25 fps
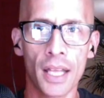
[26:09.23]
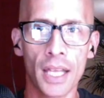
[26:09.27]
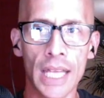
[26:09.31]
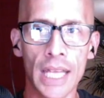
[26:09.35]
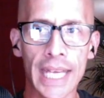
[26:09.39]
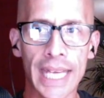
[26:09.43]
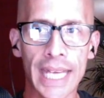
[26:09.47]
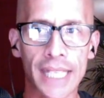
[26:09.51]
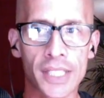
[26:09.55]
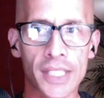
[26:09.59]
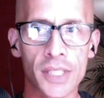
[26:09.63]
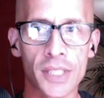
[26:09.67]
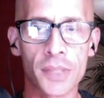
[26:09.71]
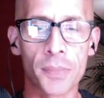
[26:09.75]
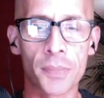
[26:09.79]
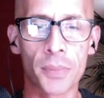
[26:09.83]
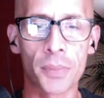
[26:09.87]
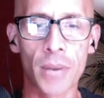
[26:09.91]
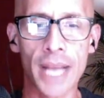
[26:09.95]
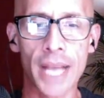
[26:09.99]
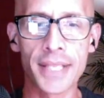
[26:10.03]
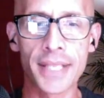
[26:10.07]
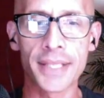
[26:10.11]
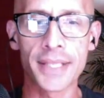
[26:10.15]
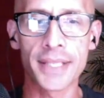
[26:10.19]

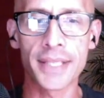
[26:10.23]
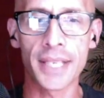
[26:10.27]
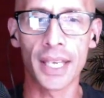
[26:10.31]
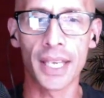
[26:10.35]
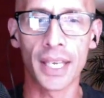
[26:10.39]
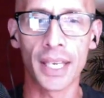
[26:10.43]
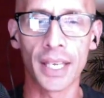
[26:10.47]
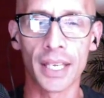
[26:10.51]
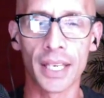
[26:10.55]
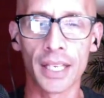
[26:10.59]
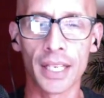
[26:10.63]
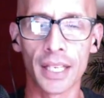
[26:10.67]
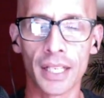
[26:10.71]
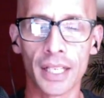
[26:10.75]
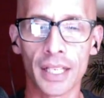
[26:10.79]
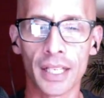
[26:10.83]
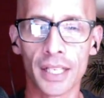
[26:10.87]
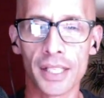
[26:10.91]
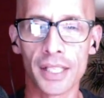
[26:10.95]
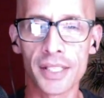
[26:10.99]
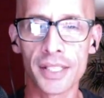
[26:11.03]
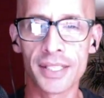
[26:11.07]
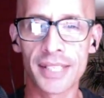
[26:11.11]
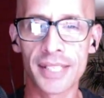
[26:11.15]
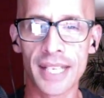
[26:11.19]
expressing
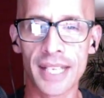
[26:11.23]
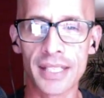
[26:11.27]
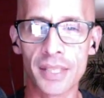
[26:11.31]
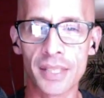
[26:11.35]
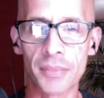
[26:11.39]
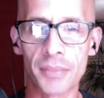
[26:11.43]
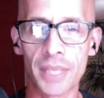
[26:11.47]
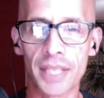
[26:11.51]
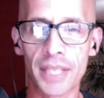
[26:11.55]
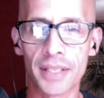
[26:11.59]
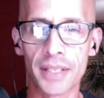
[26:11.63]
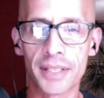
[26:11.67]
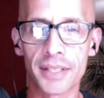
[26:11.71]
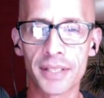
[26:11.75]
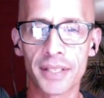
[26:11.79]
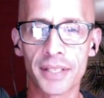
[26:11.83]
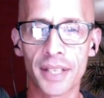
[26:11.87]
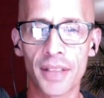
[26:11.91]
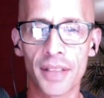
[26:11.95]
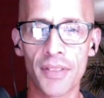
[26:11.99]
sentiment